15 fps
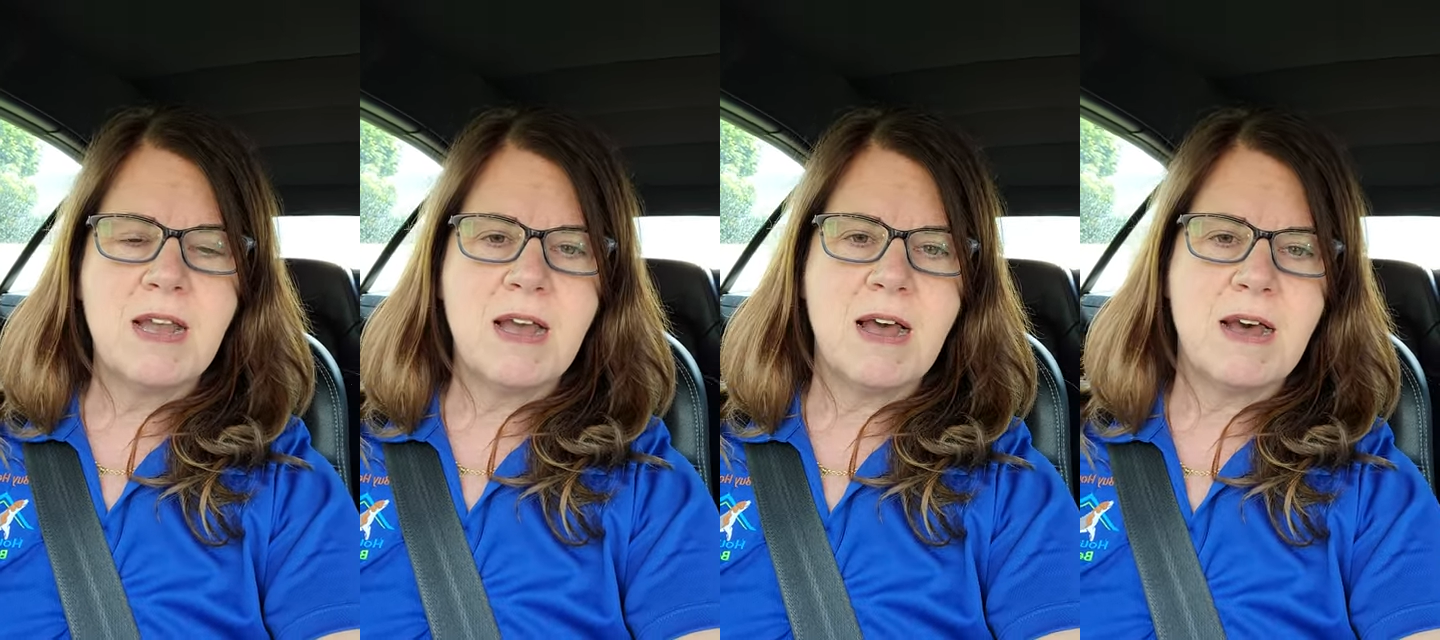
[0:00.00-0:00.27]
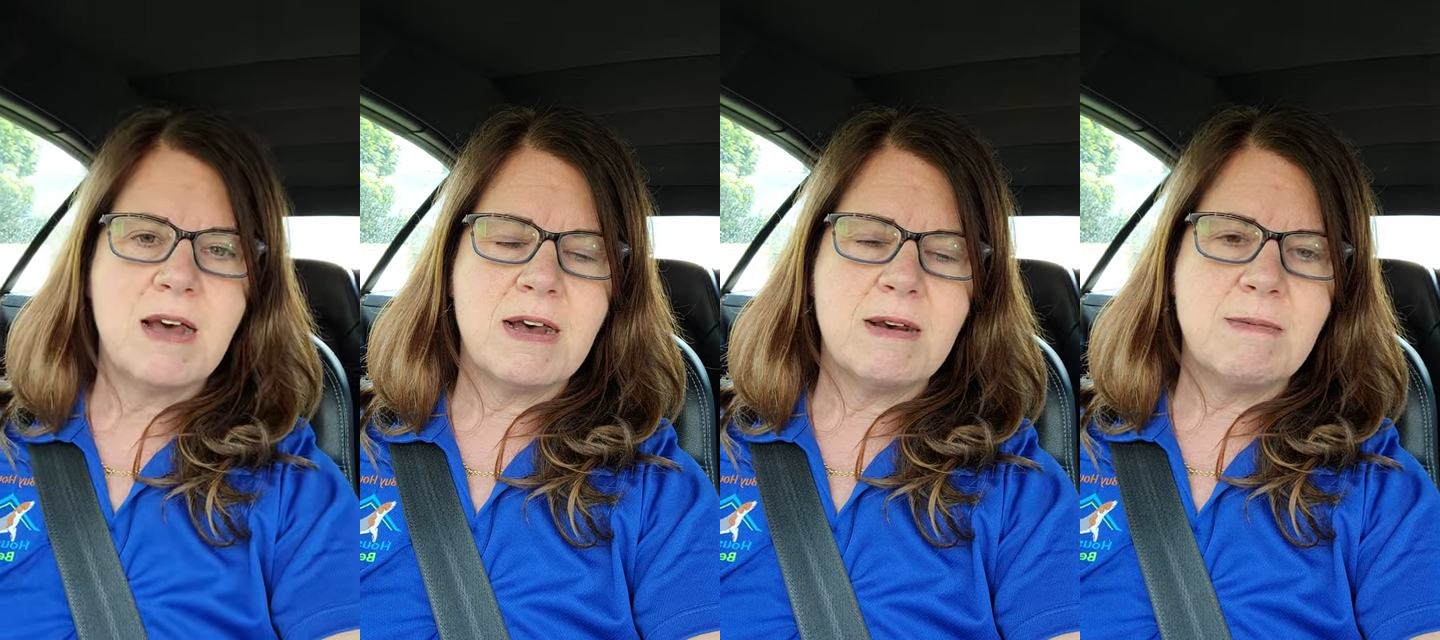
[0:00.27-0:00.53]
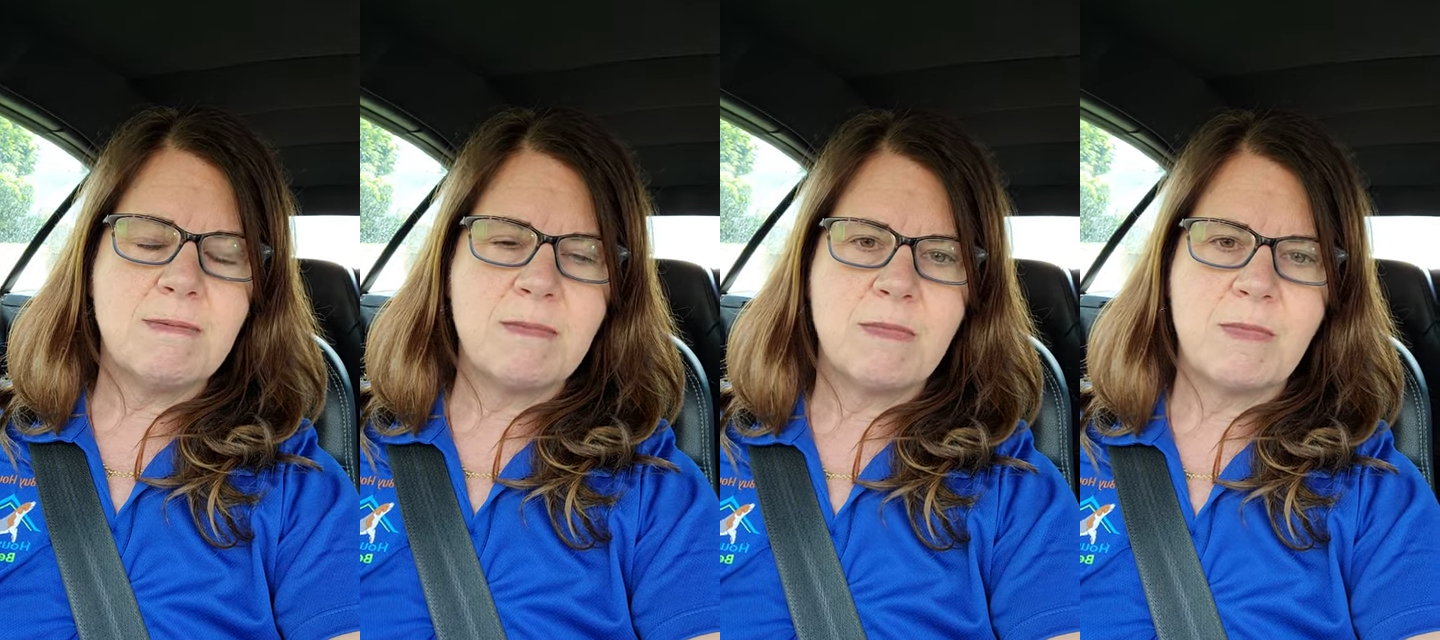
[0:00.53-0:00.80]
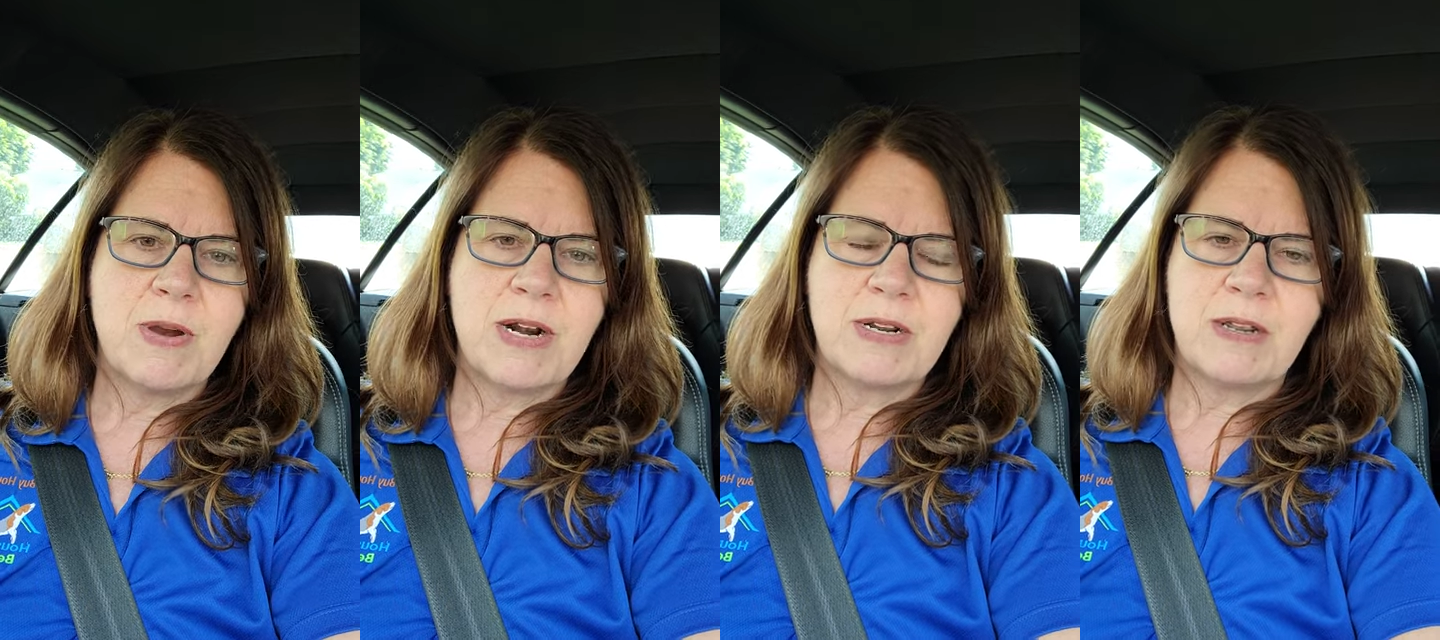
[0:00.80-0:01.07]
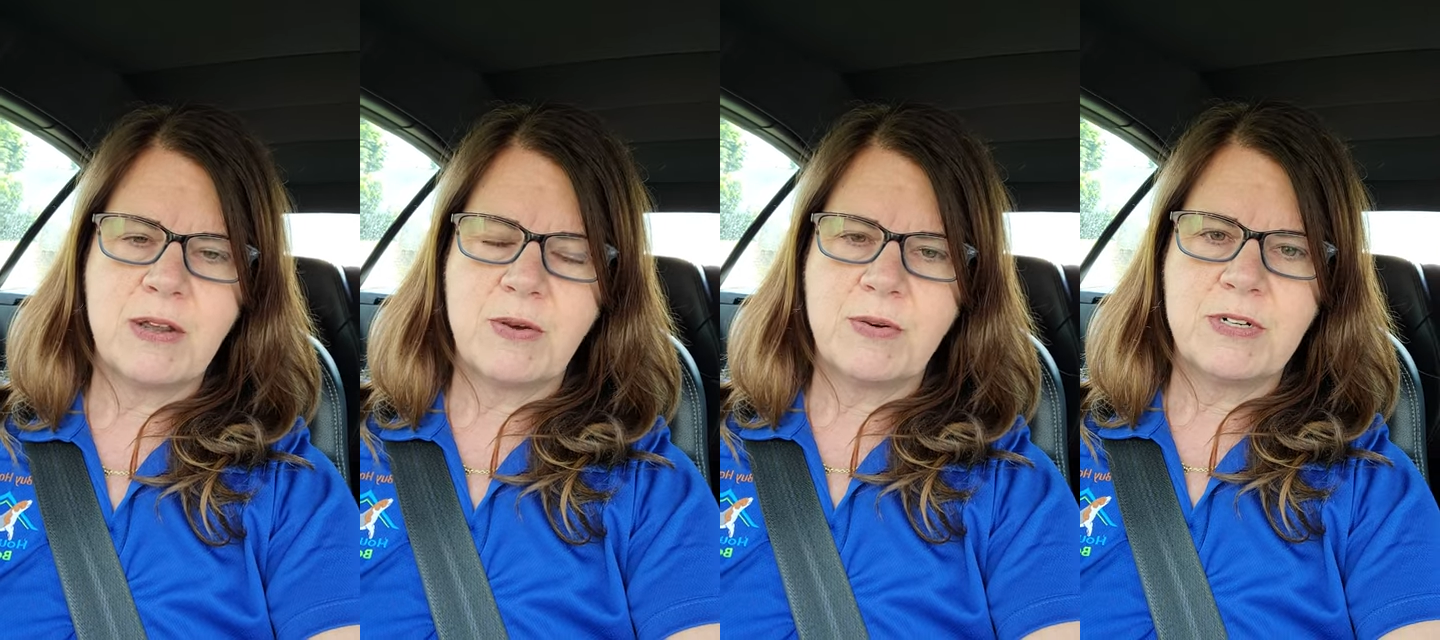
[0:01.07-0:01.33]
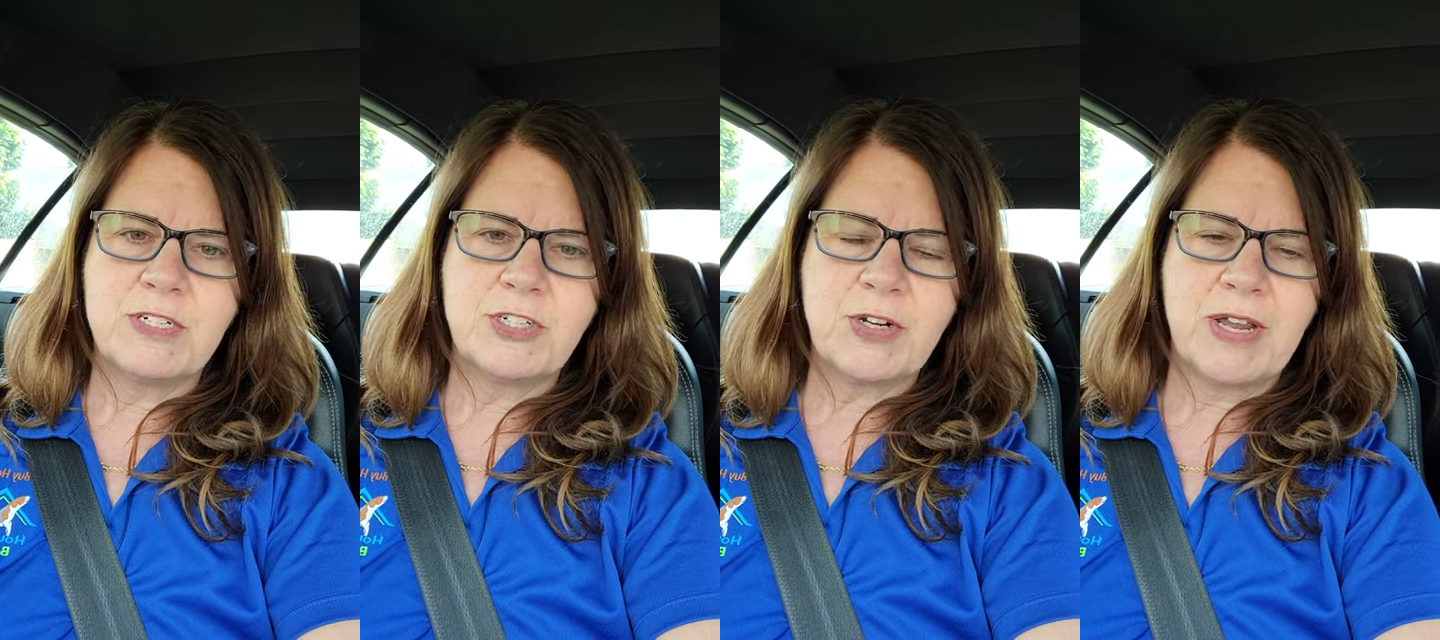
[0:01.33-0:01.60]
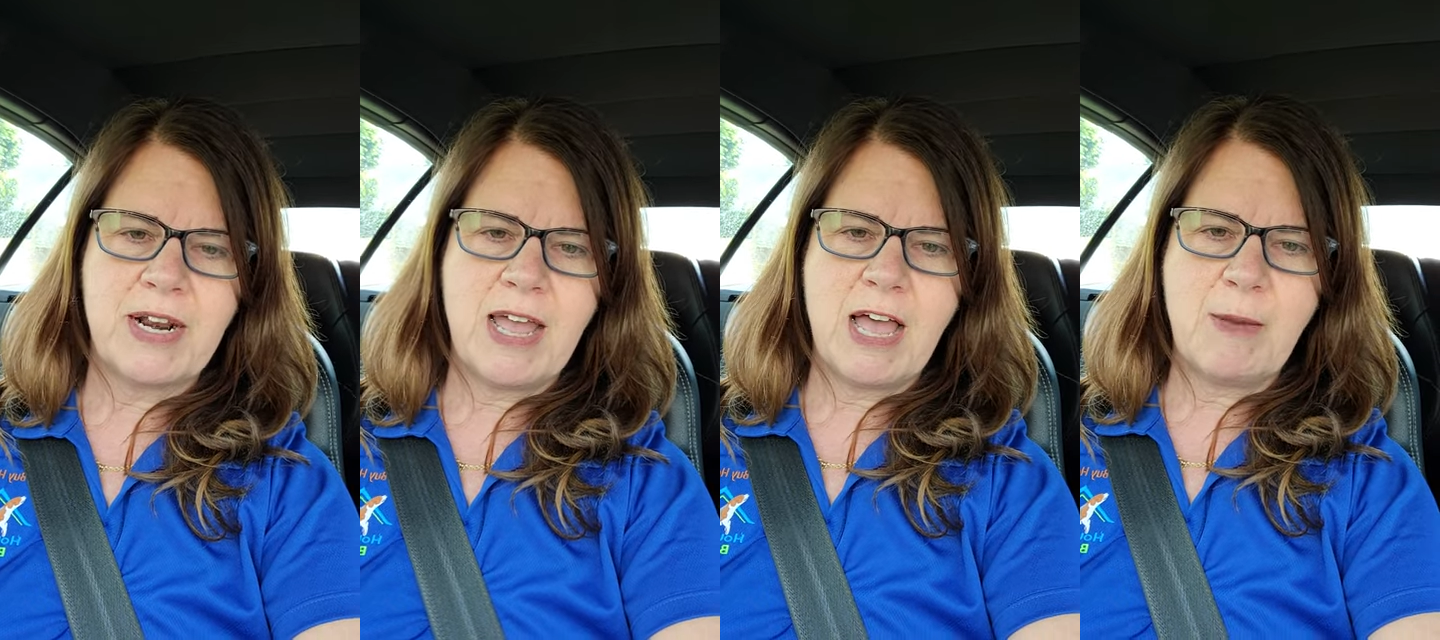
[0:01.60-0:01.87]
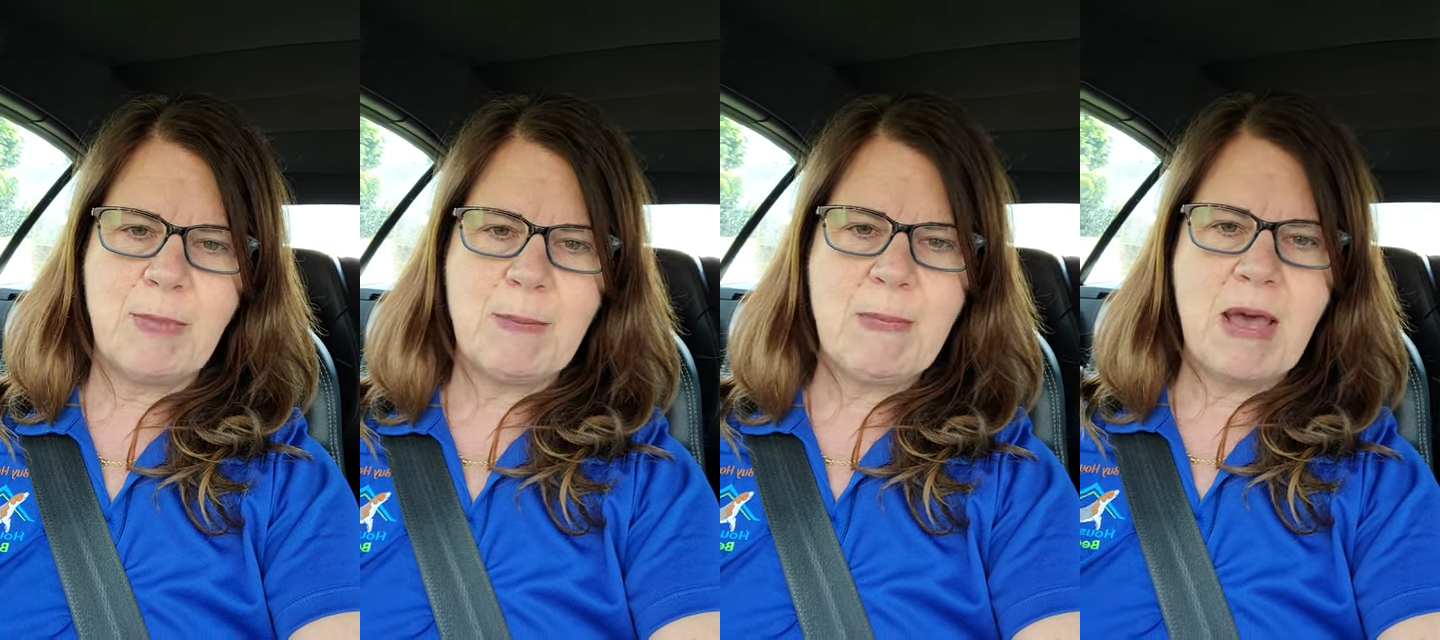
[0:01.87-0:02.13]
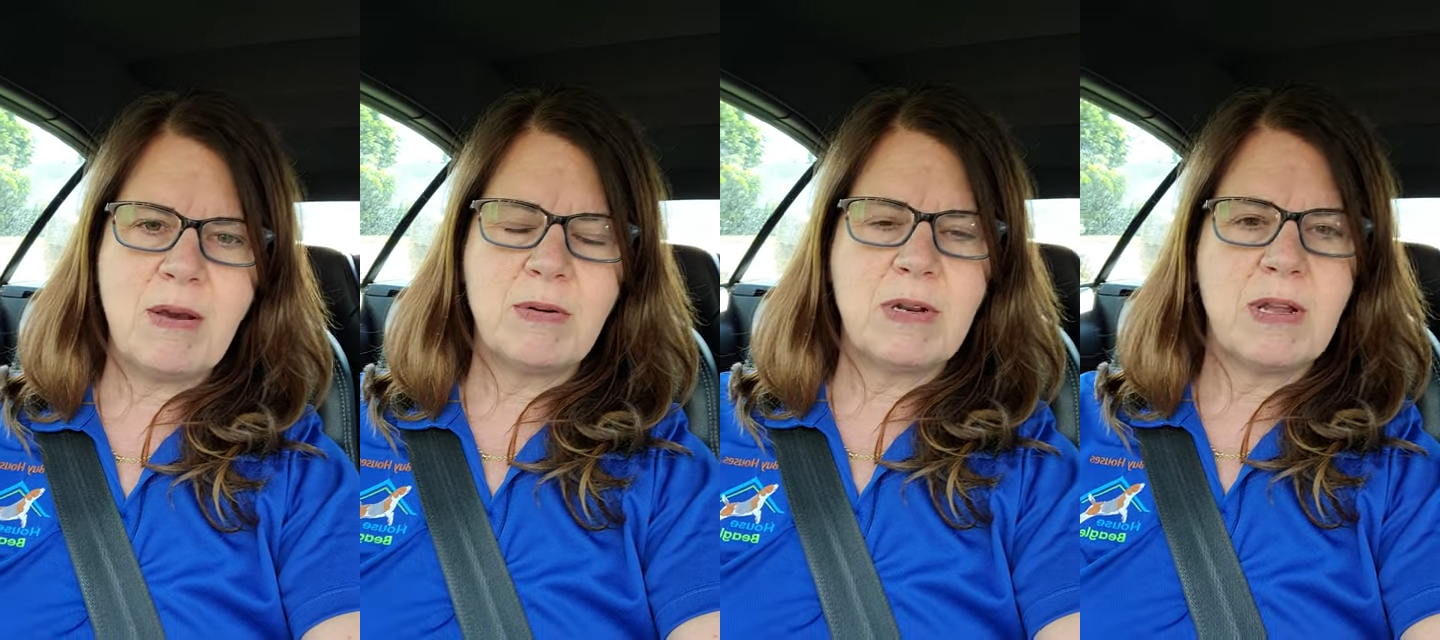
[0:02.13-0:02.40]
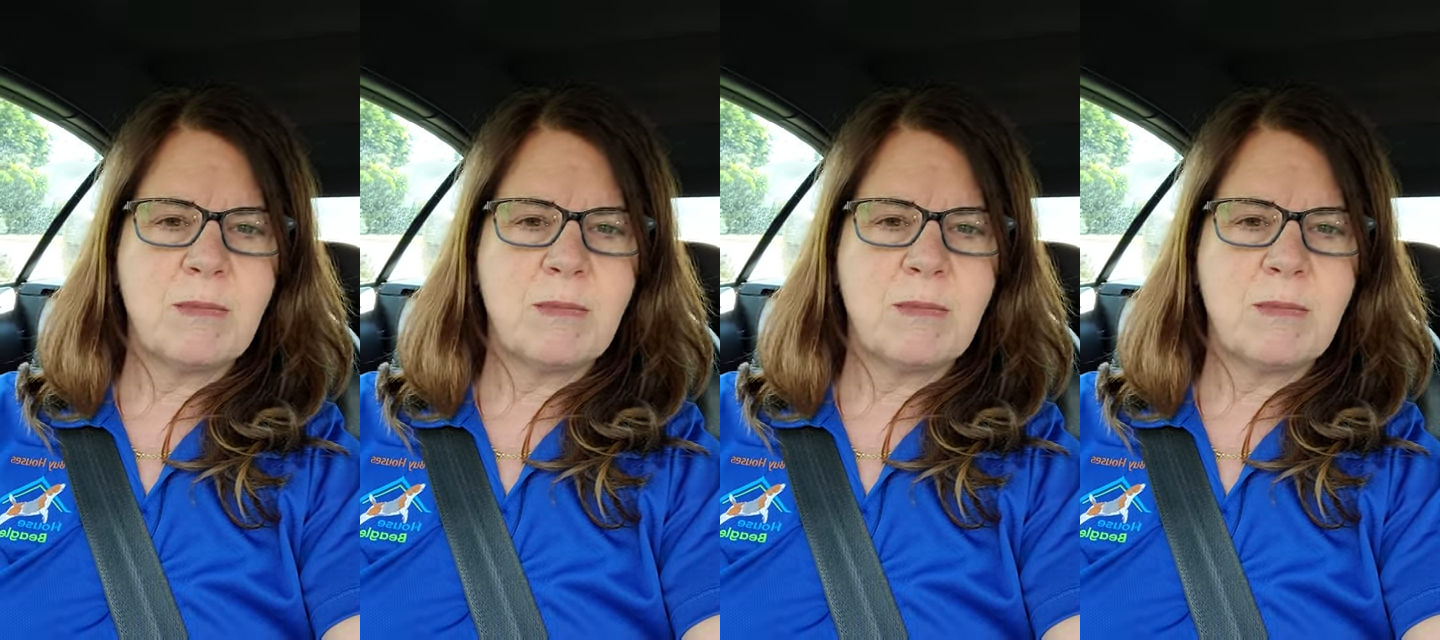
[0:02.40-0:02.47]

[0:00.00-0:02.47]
um, want to go and try to help them out.